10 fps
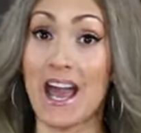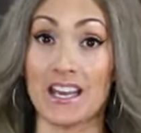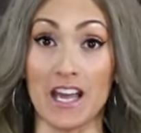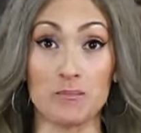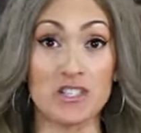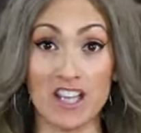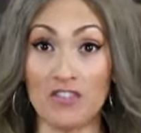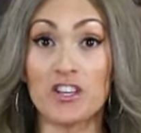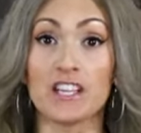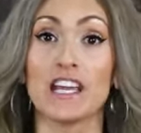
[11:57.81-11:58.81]
and I'm
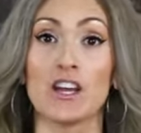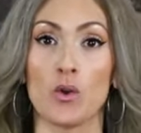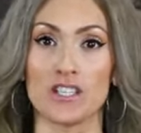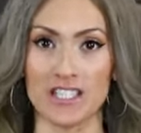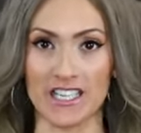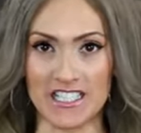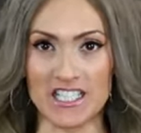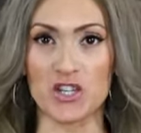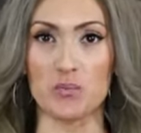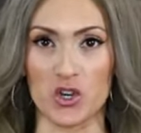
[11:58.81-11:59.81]
definitely going to
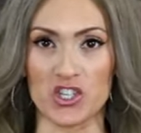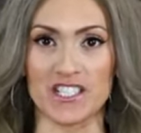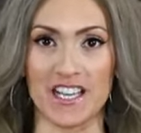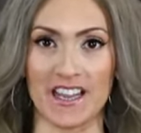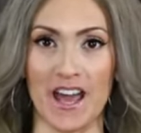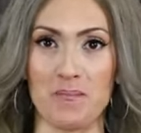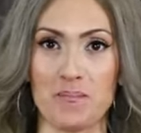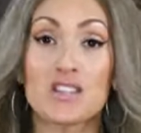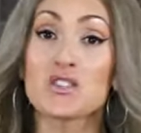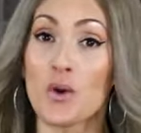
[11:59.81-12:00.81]
continue purchasing them.
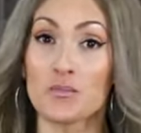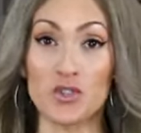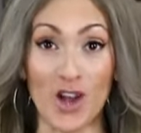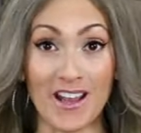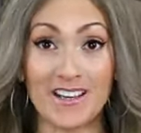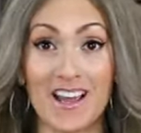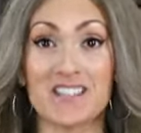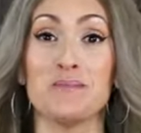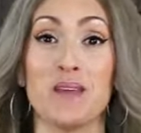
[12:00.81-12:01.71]
So I'm trying not to